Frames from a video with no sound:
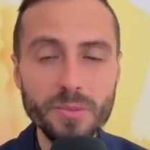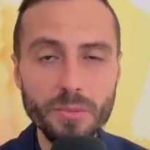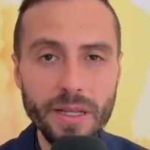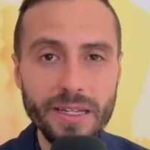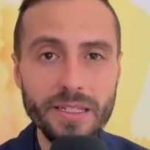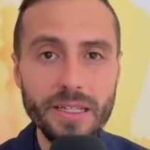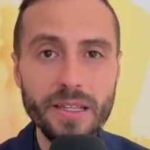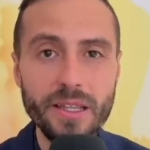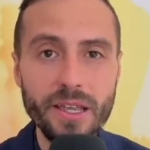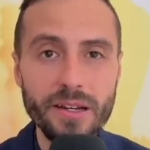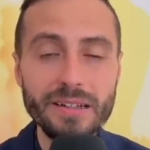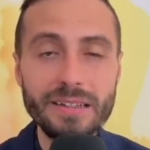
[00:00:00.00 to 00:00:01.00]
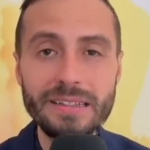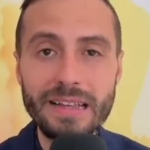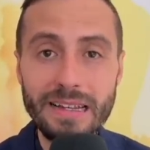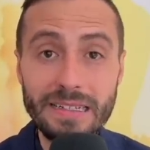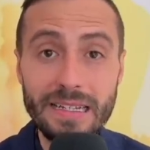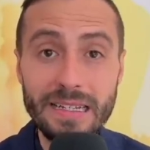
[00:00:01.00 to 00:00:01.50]
place in the year
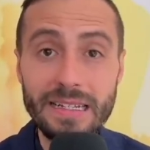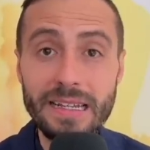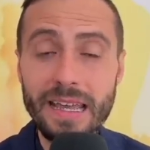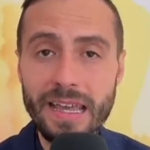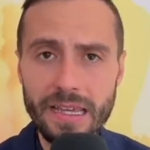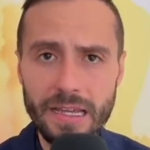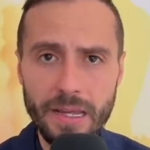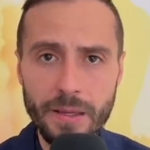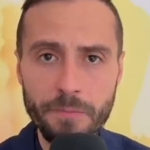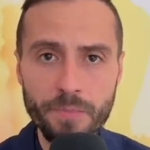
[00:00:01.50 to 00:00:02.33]
nineteen eighty.